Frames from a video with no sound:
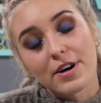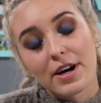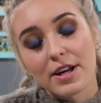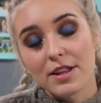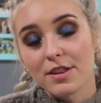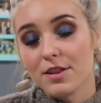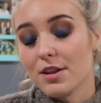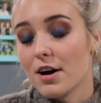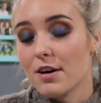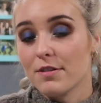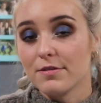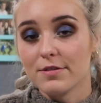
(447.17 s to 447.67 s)
I
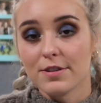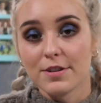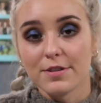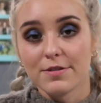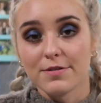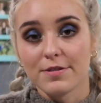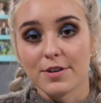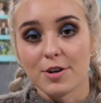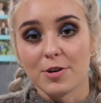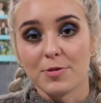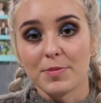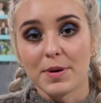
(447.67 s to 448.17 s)
love
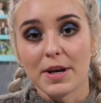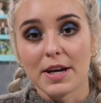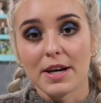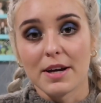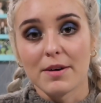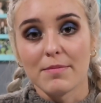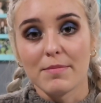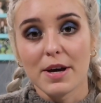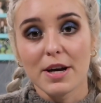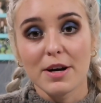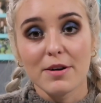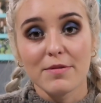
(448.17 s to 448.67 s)

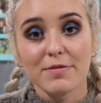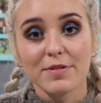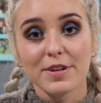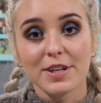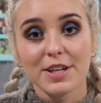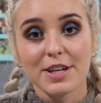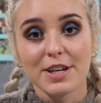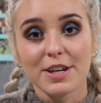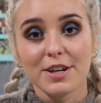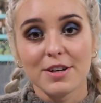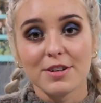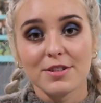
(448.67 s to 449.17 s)
filming makeup
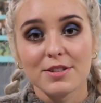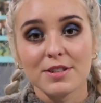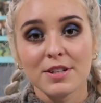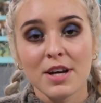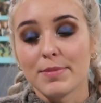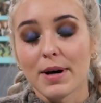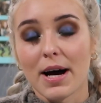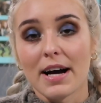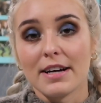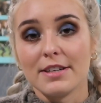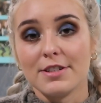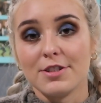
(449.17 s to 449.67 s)
videos,
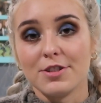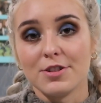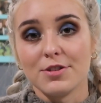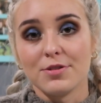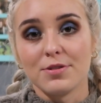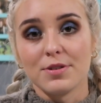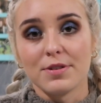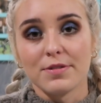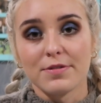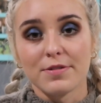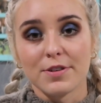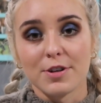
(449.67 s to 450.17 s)
but I
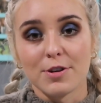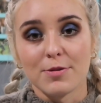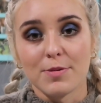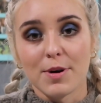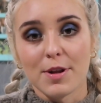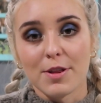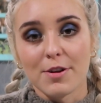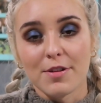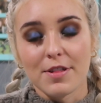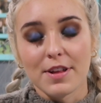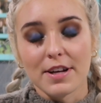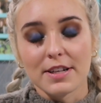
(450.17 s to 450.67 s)
do film
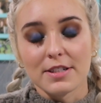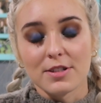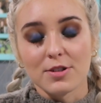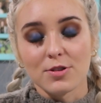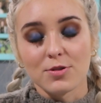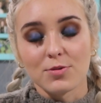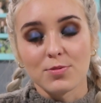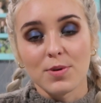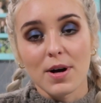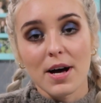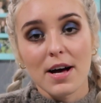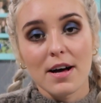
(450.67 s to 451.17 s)
other things
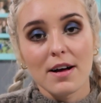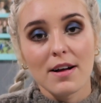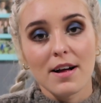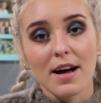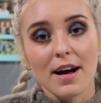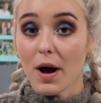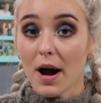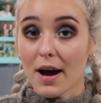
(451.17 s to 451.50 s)
as well.